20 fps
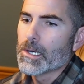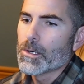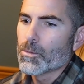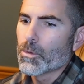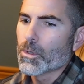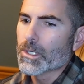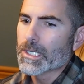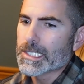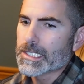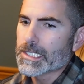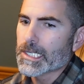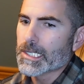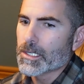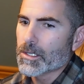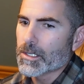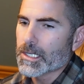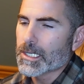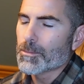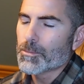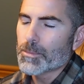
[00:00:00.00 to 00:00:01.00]
we'll continue
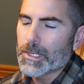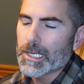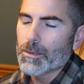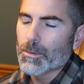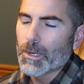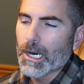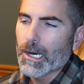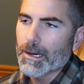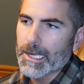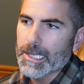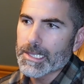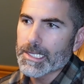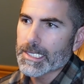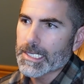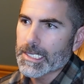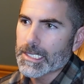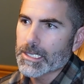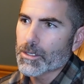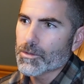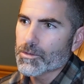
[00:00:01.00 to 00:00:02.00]
to compete well, I
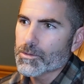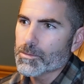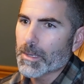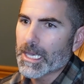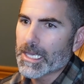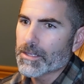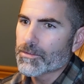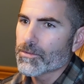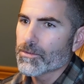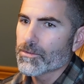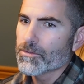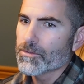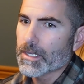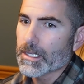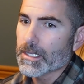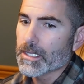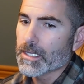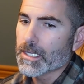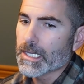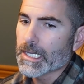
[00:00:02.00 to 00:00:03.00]
think, in those spaces,
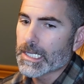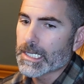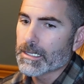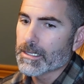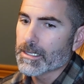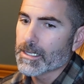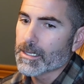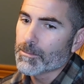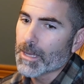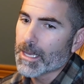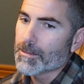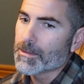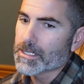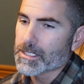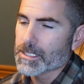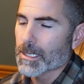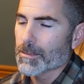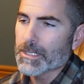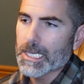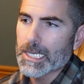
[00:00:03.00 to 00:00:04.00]
and maybe in
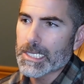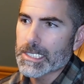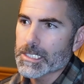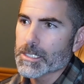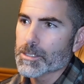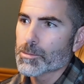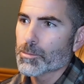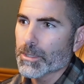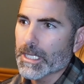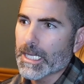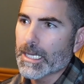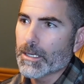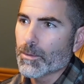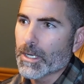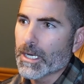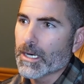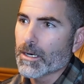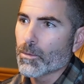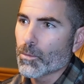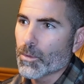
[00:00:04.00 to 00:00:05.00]
some cases play
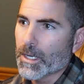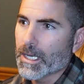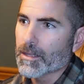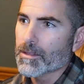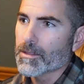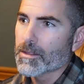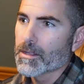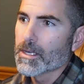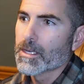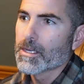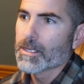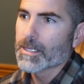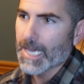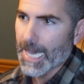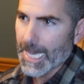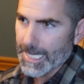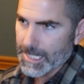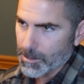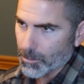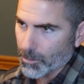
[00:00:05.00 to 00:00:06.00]
well with
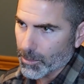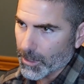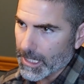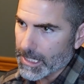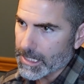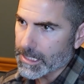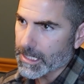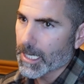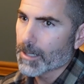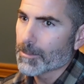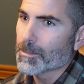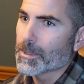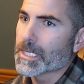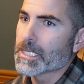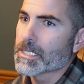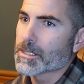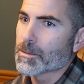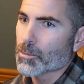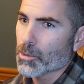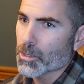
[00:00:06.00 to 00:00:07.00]
cast in place
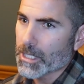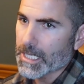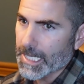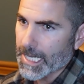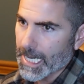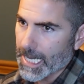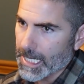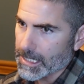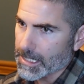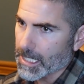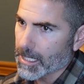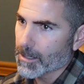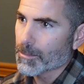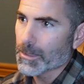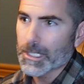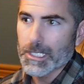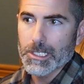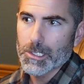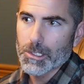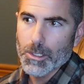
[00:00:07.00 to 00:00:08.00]
companies and precast
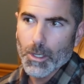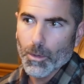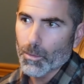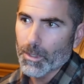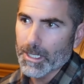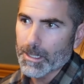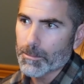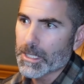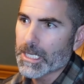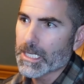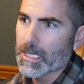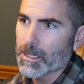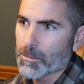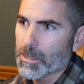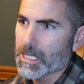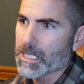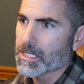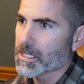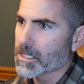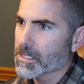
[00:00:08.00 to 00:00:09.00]
companies who don't want to be in the
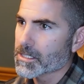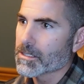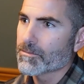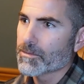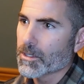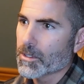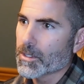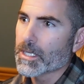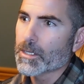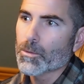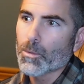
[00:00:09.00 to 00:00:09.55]
business of unique